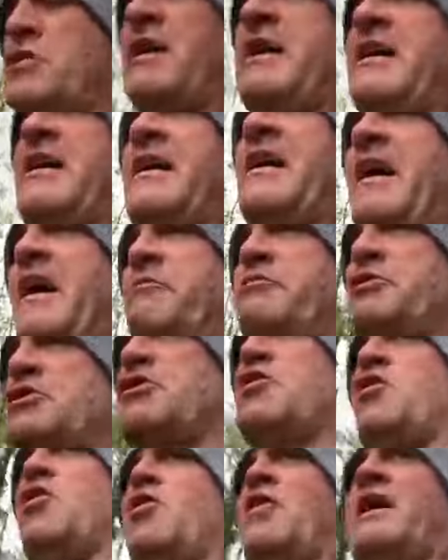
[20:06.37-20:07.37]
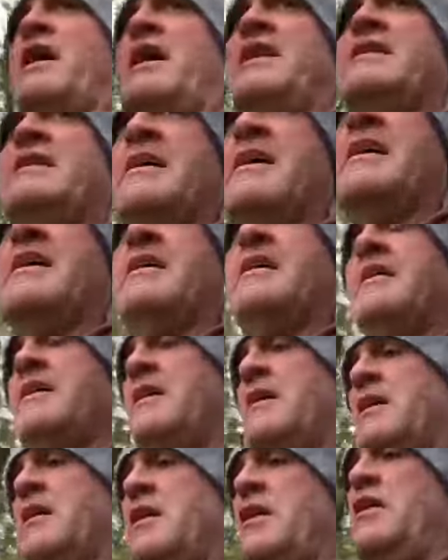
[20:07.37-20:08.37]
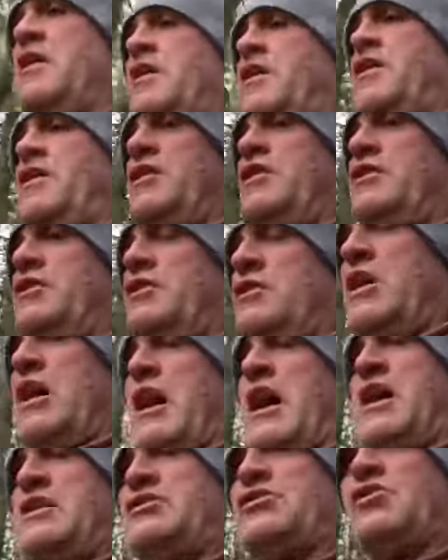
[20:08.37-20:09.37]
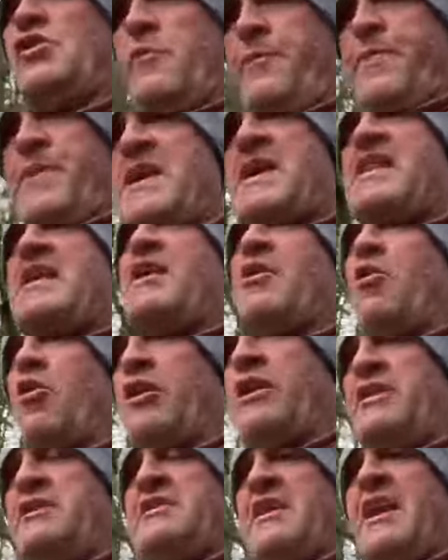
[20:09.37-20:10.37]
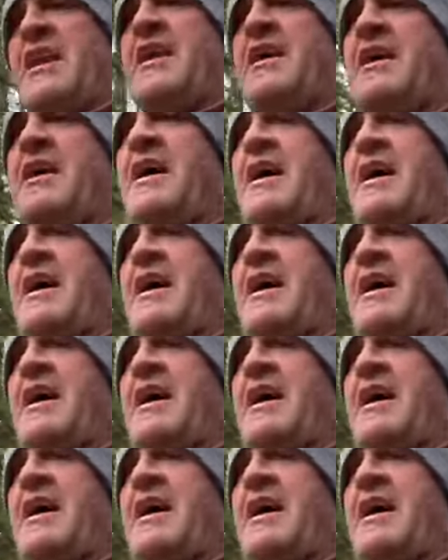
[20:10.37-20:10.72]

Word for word: that, I was caught in a superiority,